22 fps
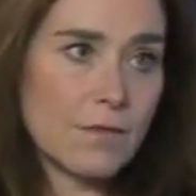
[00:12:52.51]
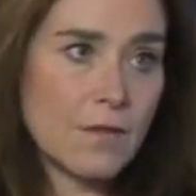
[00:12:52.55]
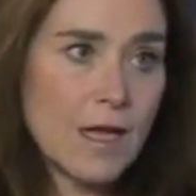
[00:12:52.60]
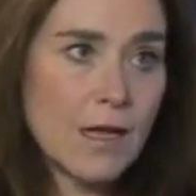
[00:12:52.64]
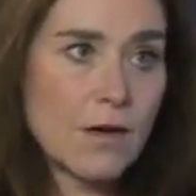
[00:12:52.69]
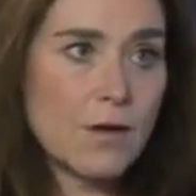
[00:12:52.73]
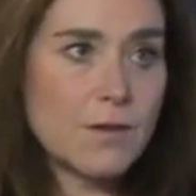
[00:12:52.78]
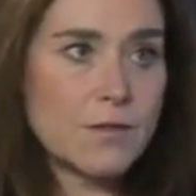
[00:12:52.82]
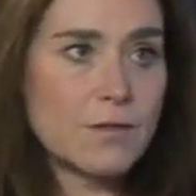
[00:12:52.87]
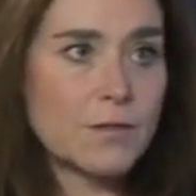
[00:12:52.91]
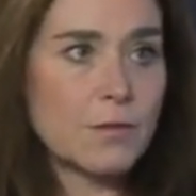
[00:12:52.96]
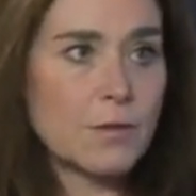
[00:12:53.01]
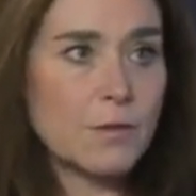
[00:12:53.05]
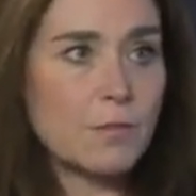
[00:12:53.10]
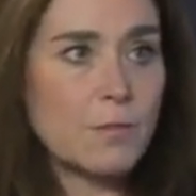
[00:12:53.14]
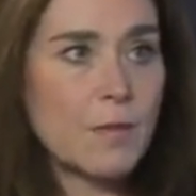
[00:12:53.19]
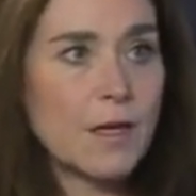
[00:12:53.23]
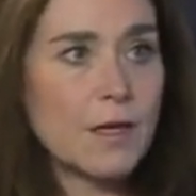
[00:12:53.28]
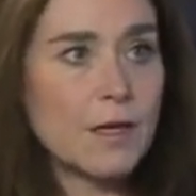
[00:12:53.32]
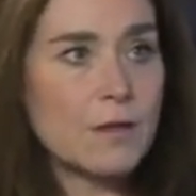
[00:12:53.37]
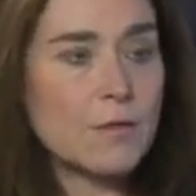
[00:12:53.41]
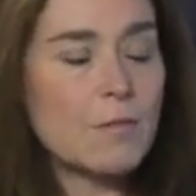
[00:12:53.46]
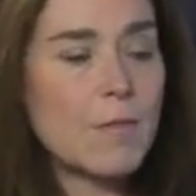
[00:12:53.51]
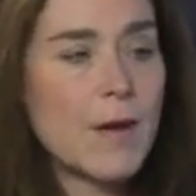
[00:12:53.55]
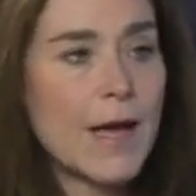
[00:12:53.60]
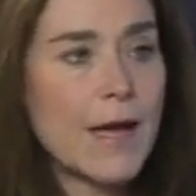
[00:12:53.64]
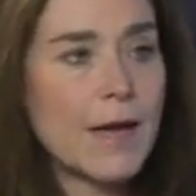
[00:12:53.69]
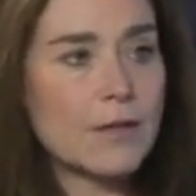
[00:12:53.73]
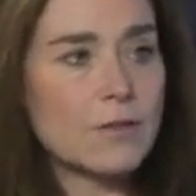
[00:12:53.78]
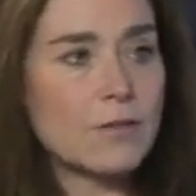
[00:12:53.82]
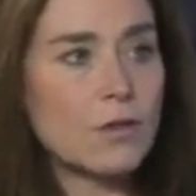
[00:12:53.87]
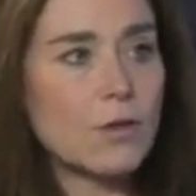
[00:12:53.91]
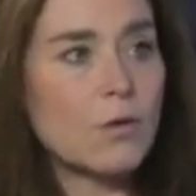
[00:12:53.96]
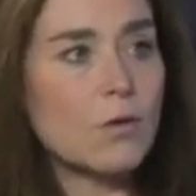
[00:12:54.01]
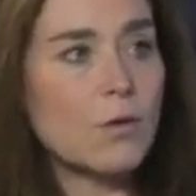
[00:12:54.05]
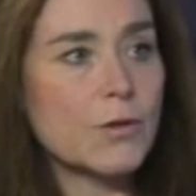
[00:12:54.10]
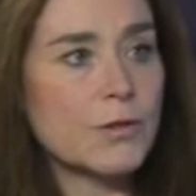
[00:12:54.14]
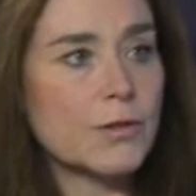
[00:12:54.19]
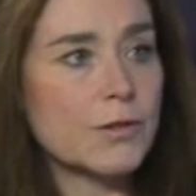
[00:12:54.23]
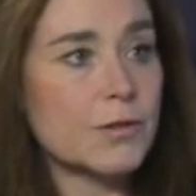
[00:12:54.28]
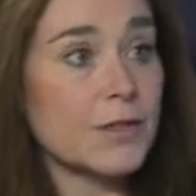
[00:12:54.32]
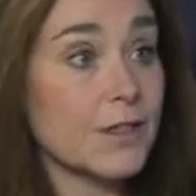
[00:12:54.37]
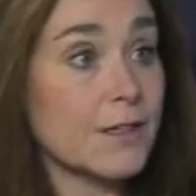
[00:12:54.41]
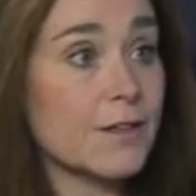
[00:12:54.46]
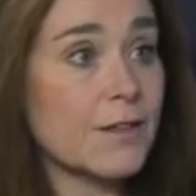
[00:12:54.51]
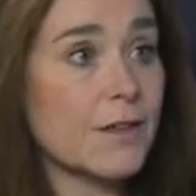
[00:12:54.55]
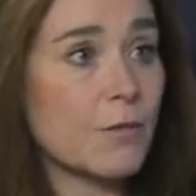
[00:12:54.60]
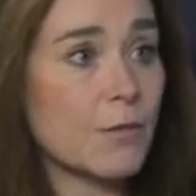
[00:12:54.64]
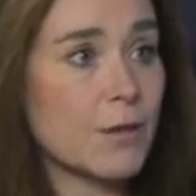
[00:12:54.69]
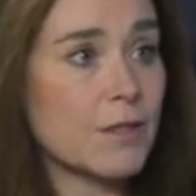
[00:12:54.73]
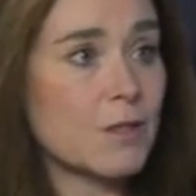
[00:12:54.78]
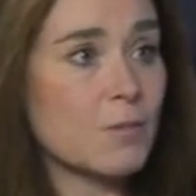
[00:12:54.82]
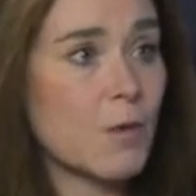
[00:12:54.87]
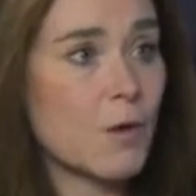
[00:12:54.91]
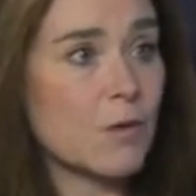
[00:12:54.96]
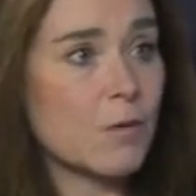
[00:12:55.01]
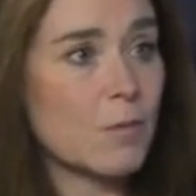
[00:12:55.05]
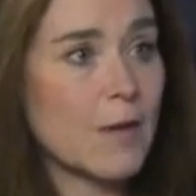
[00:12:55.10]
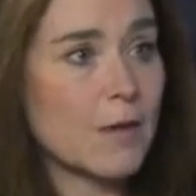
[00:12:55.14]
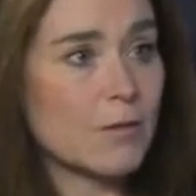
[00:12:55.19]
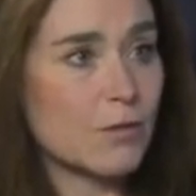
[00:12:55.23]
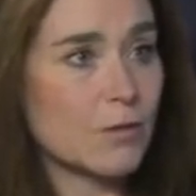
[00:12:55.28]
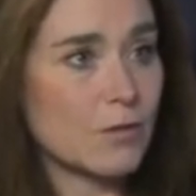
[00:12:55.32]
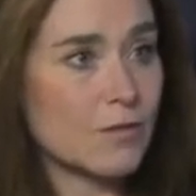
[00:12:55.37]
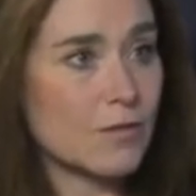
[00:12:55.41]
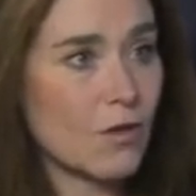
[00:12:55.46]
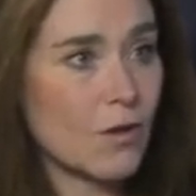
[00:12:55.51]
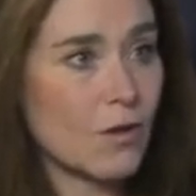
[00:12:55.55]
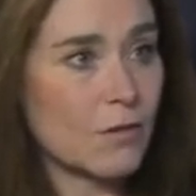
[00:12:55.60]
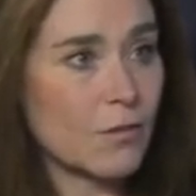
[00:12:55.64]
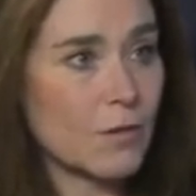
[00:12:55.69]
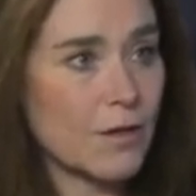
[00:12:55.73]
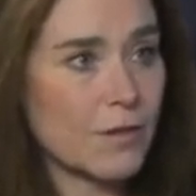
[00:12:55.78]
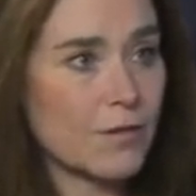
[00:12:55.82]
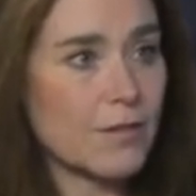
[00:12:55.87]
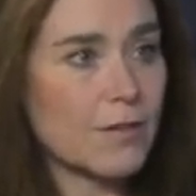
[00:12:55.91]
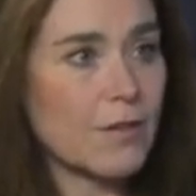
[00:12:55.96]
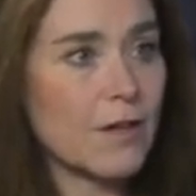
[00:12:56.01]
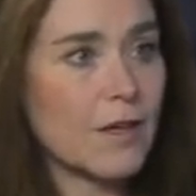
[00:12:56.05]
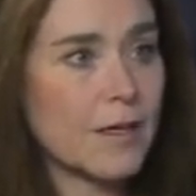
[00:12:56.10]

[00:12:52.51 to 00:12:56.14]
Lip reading: that also may impact the corner that we spoke about to start with.